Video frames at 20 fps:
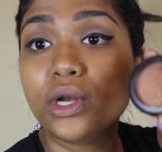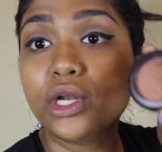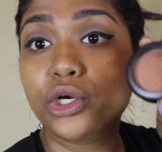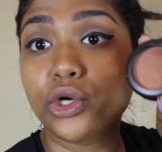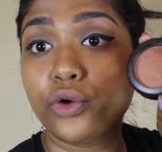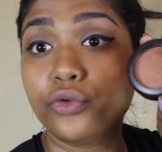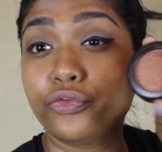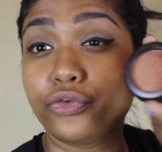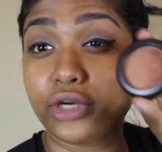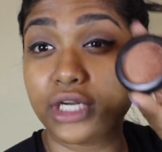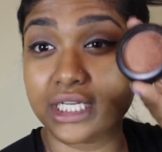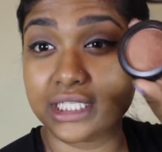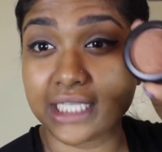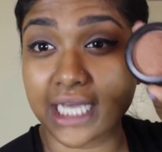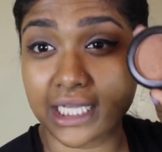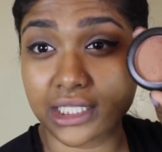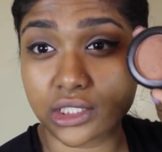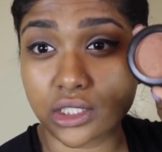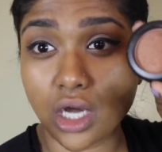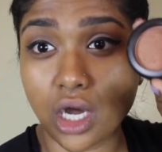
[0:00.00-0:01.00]
want to go for an
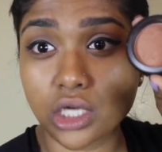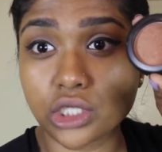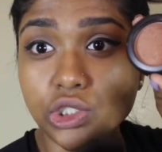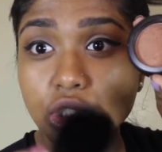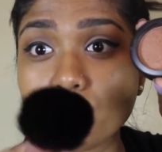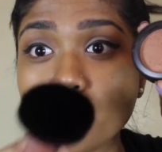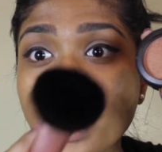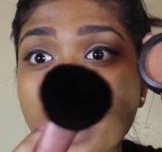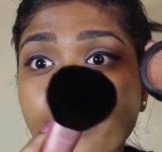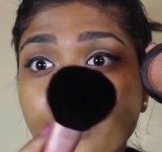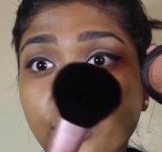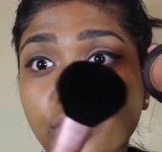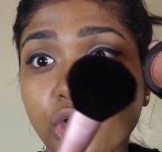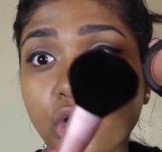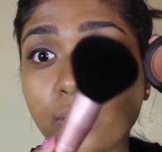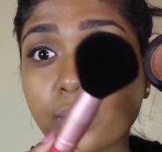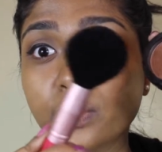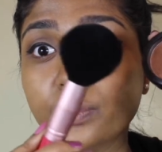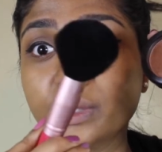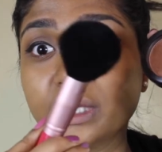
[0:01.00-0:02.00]
intense contour, I'm going to
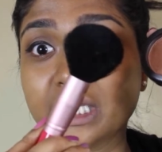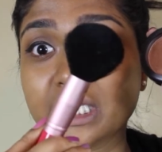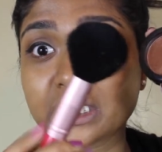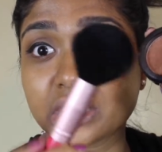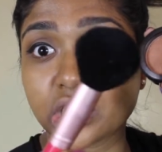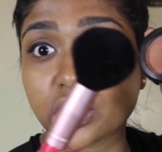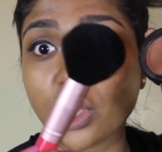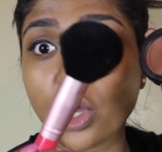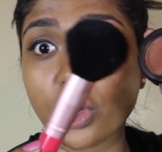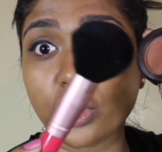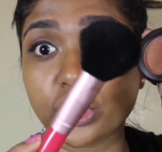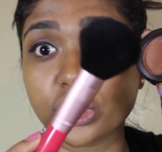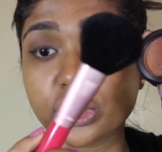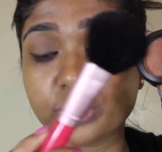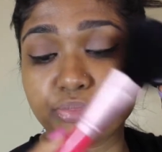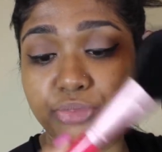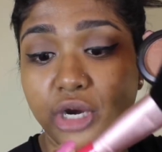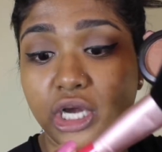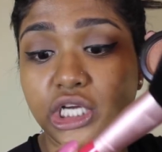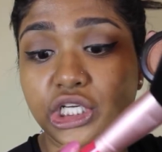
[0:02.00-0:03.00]
go in with this
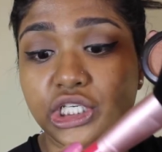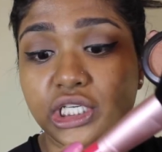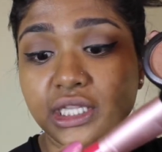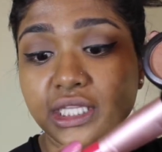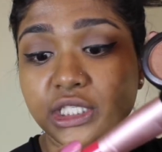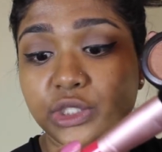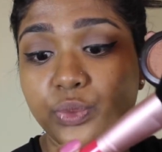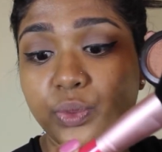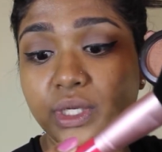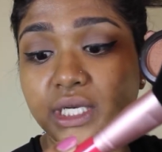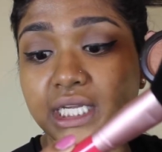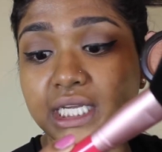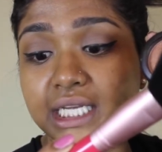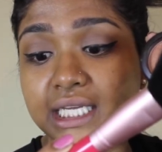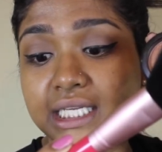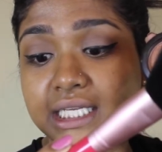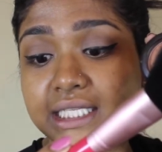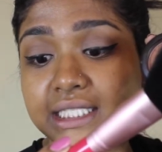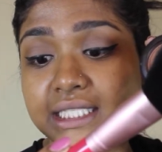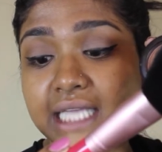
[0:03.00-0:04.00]
large brush, and this one
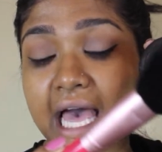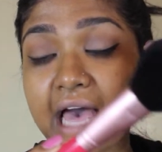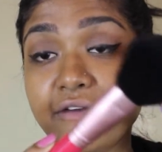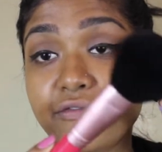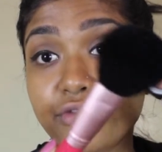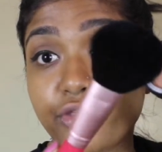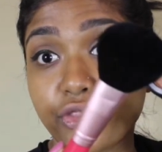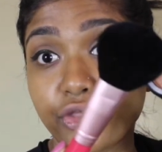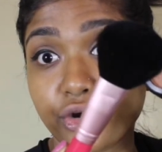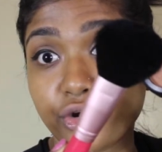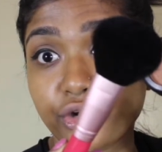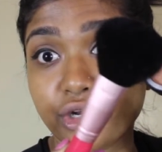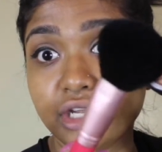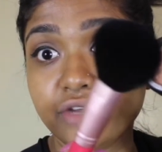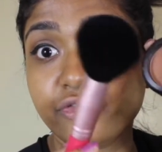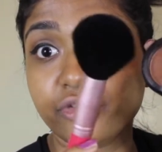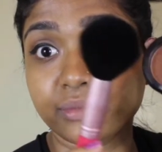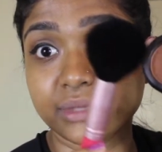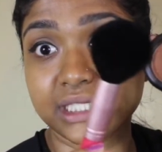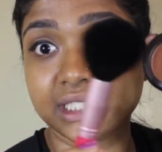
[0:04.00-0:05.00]
is
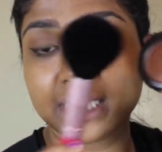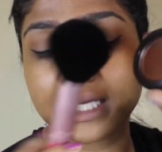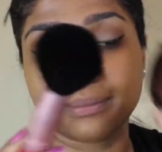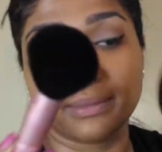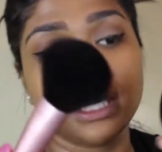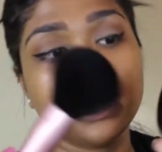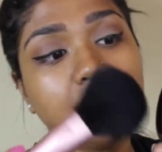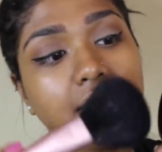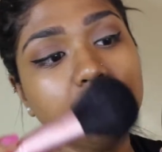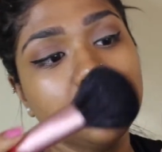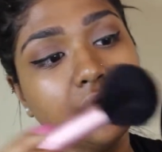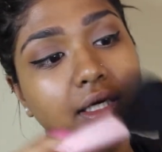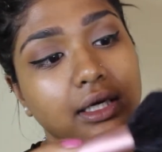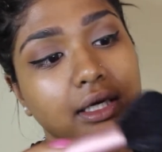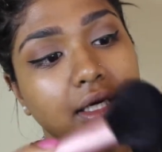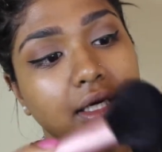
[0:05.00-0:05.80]
F30 from Sigma.